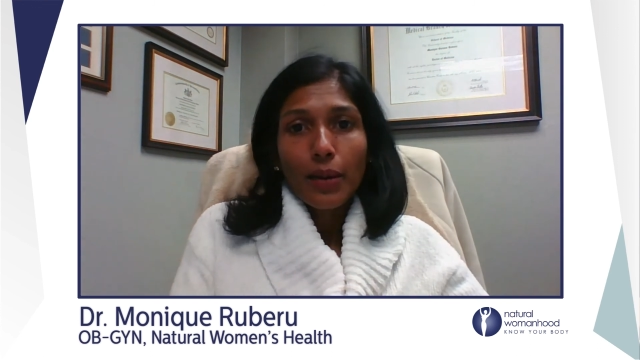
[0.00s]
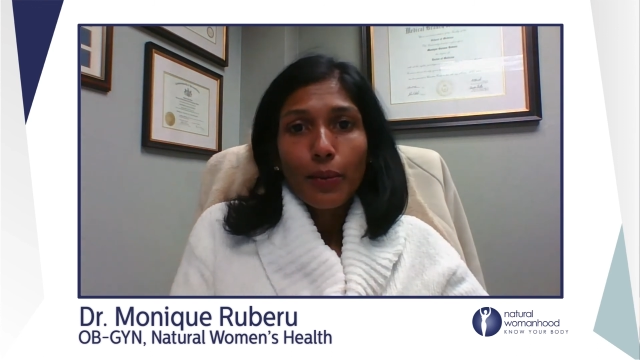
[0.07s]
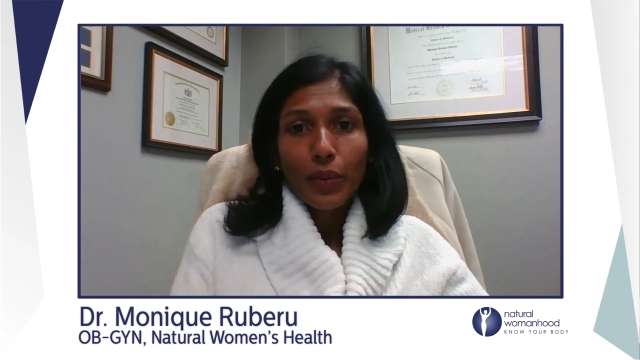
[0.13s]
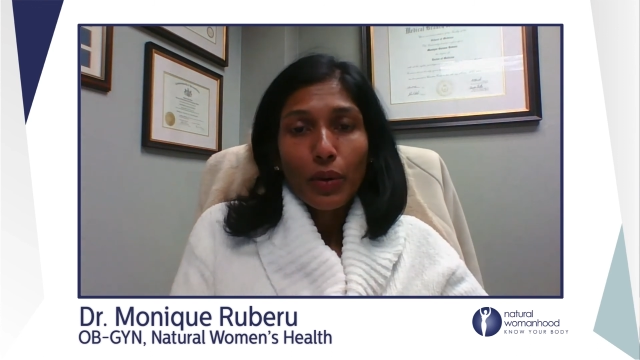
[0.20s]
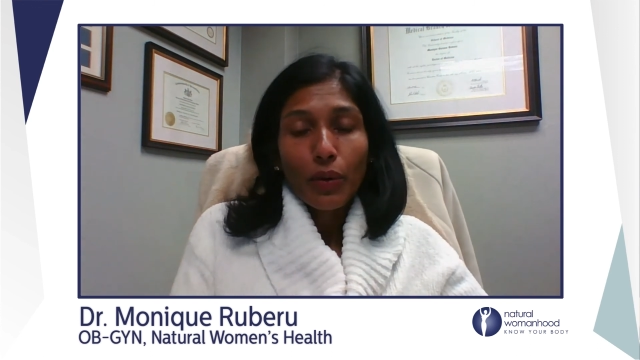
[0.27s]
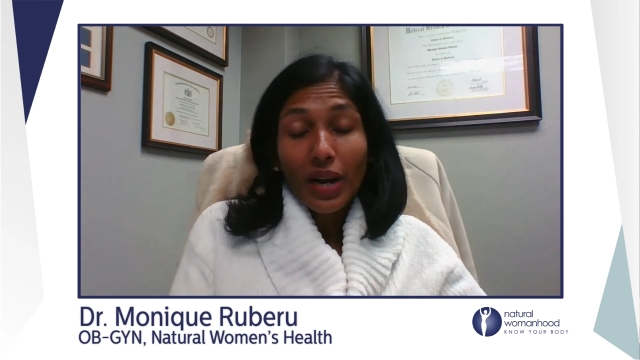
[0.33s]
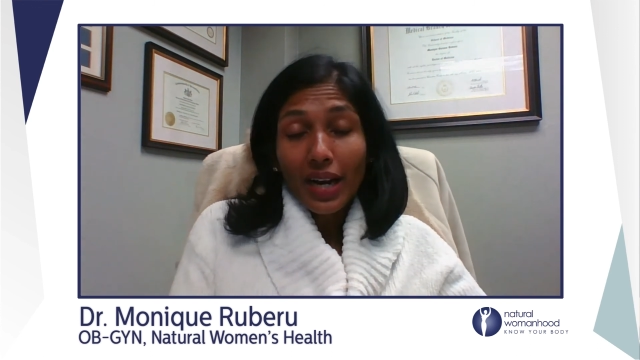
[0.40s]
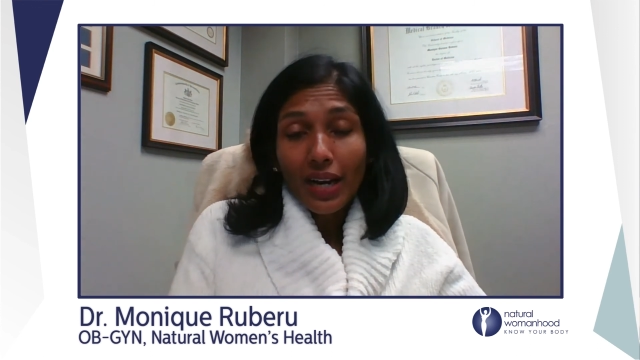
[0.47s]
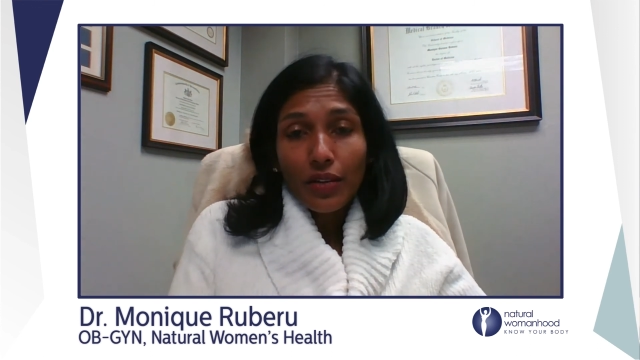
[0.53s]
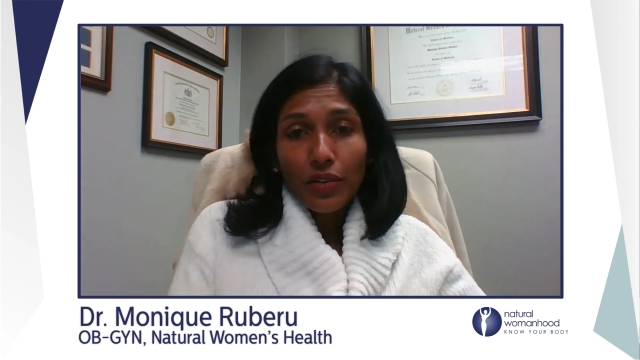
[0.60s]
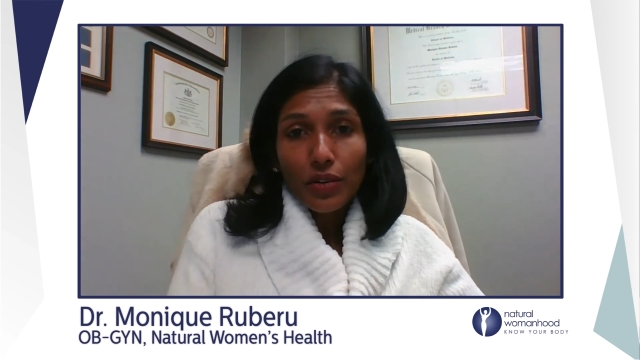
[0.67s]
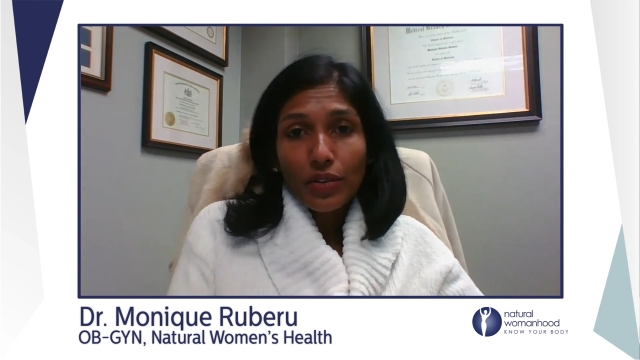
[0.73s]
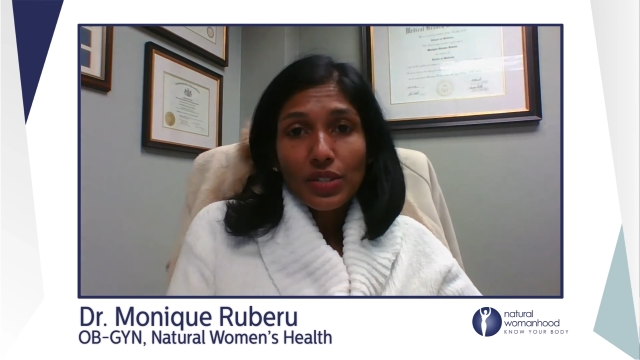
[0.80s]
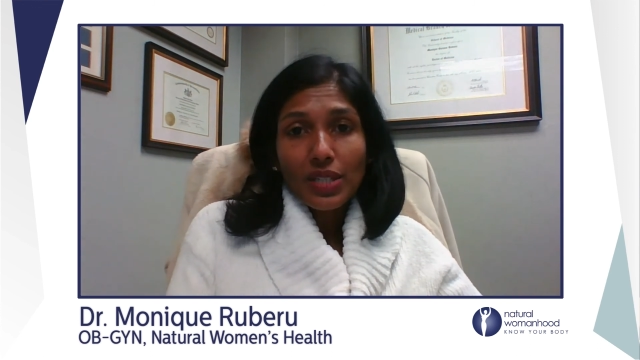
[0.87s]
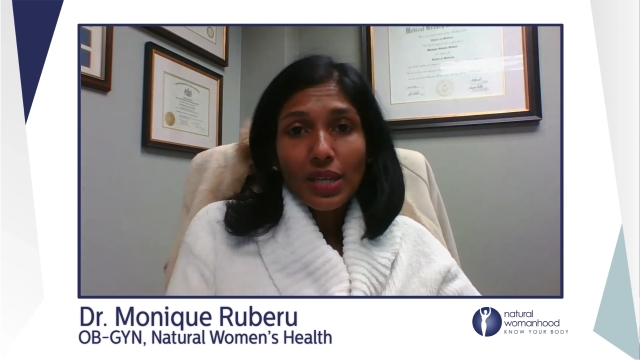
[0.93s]
but
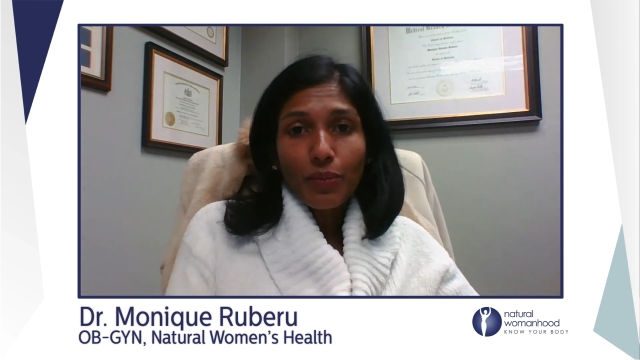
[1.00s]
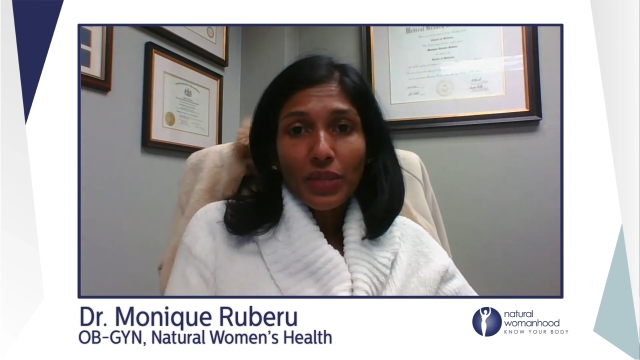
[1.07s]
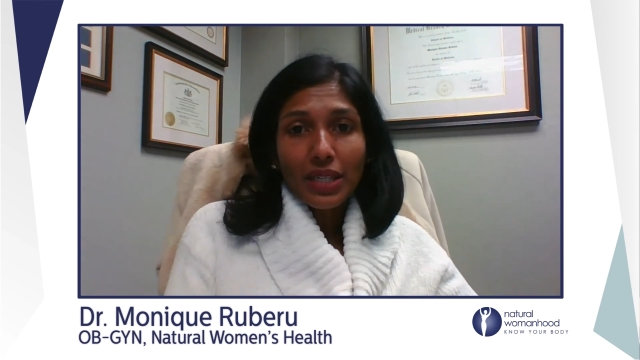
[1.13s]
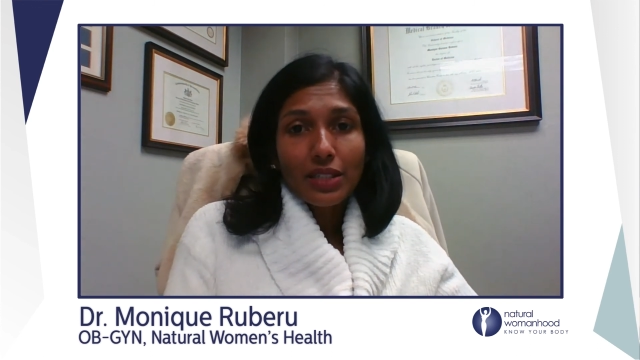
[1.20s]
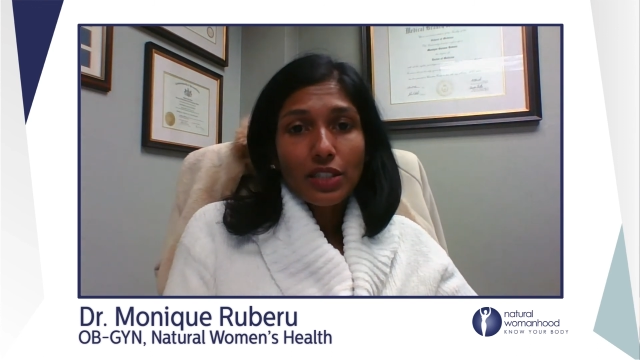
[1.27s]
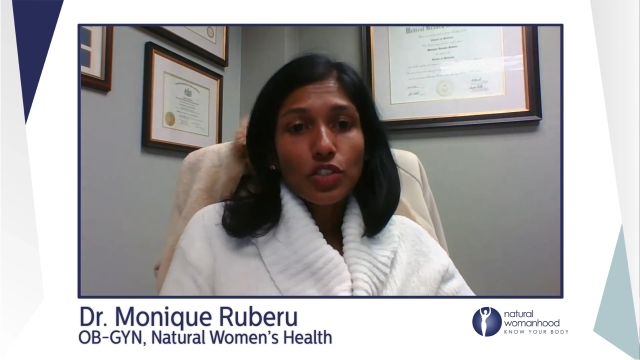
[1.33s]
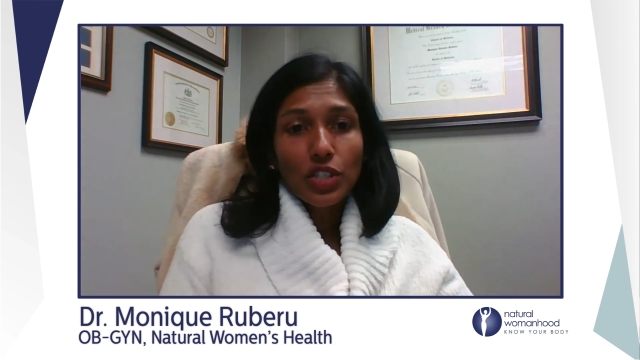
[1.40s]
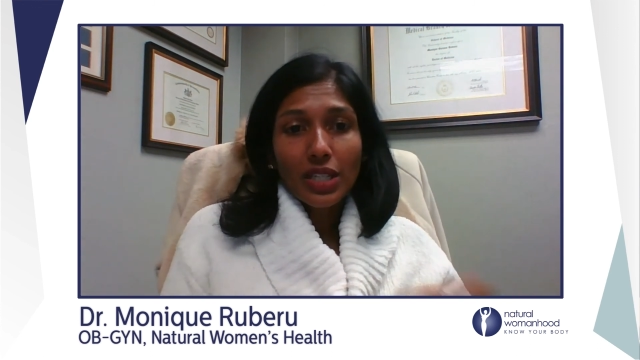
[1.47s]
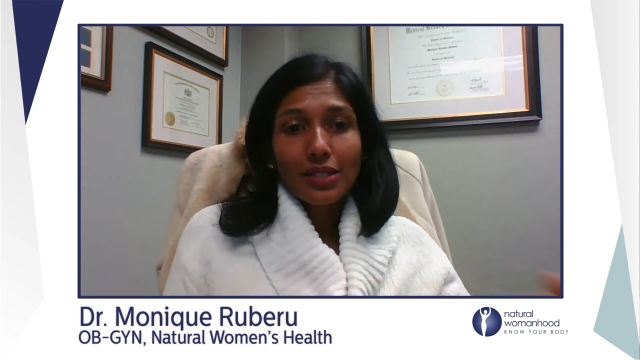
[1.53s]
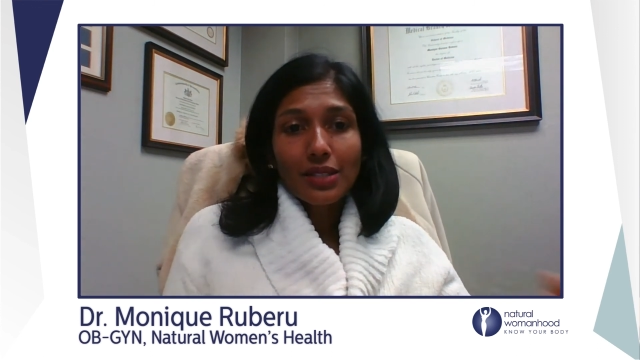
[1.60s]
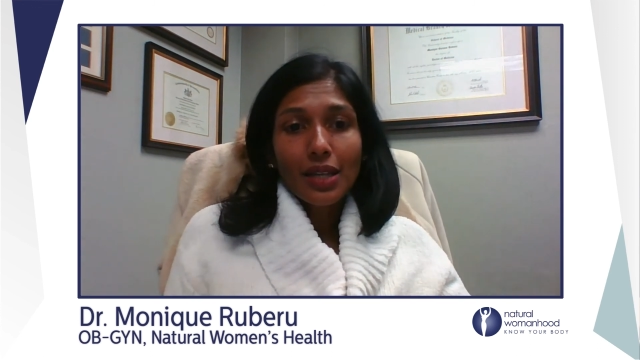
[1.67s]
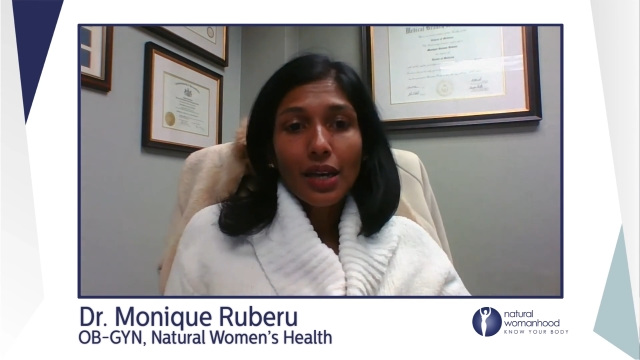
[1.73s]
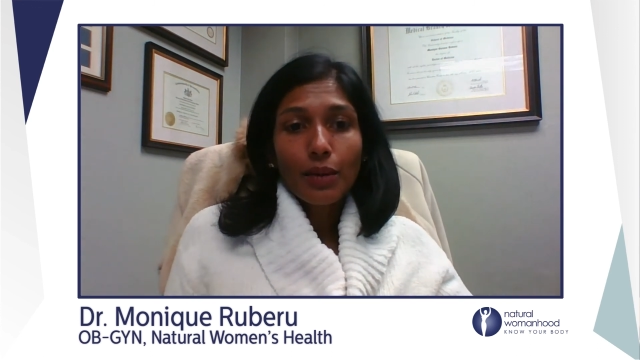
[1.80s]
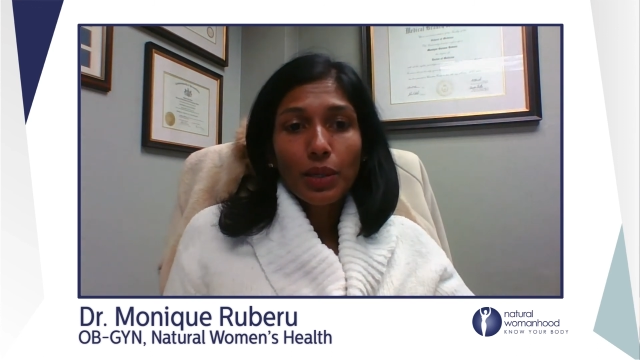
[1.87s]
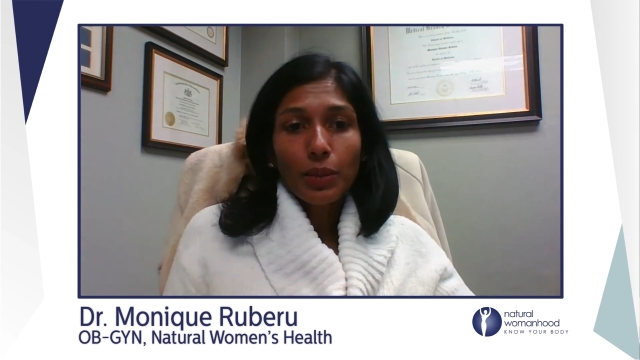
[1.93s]
rather something to just
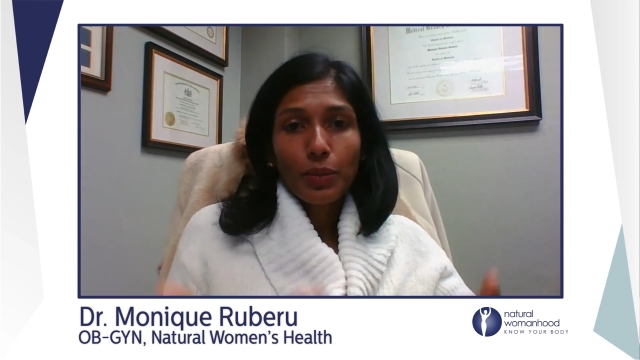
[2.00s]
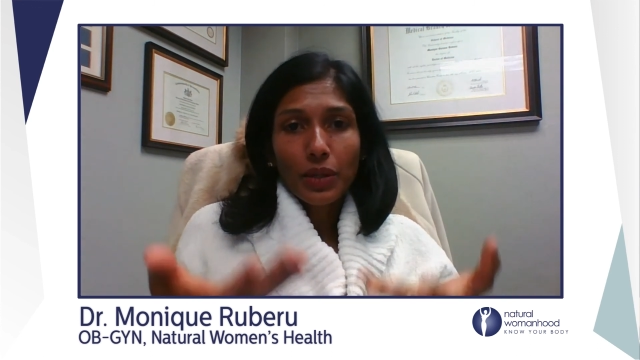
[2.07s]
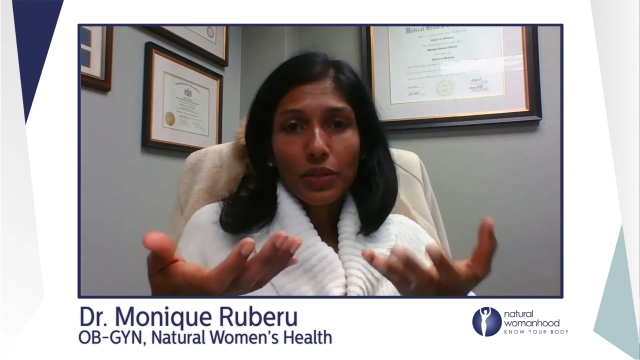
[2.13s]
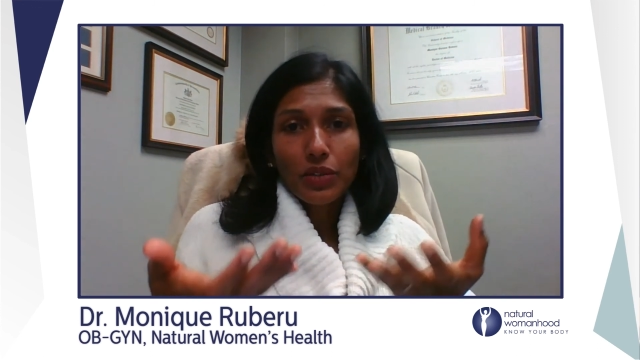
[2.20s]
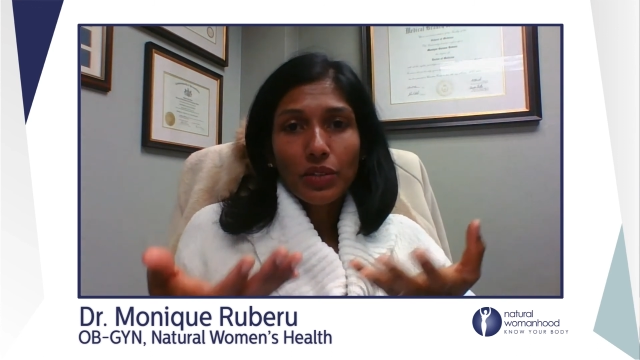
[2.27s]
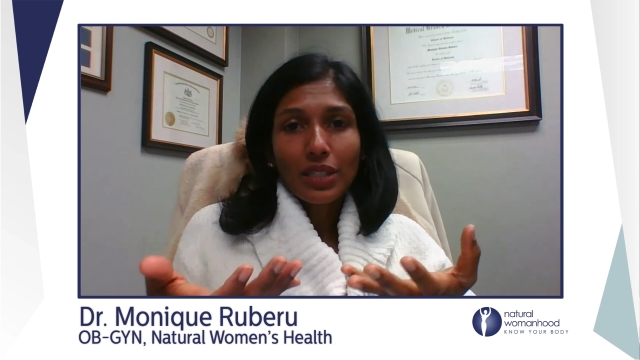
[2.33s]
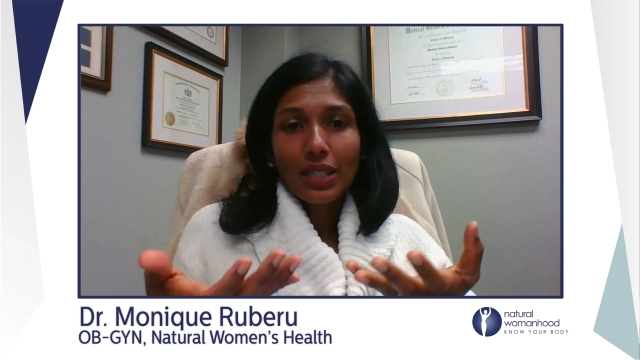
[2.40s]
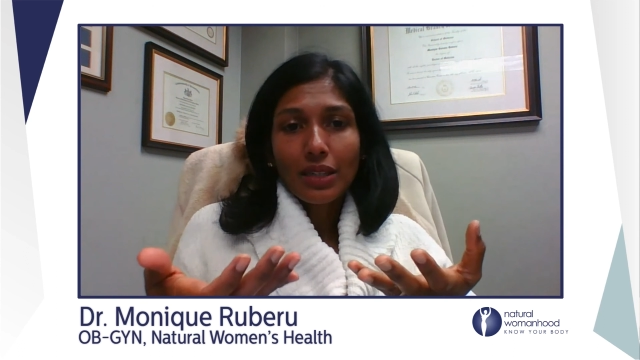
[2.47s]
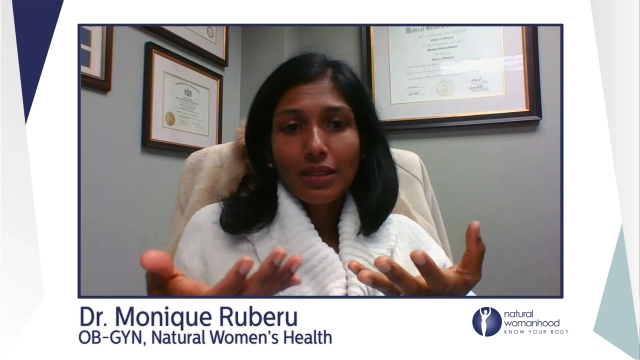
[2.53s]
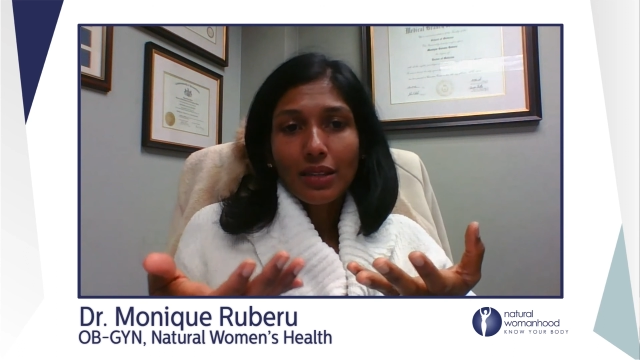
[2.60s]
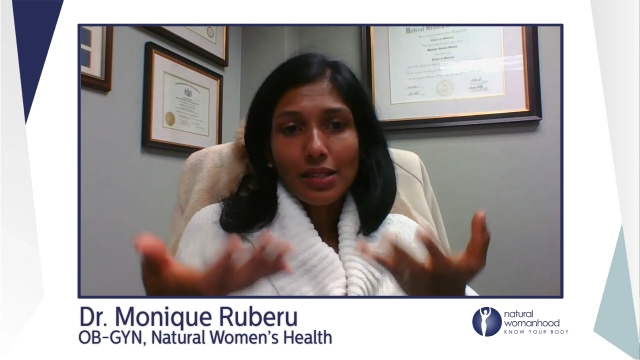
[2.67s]
come up underneath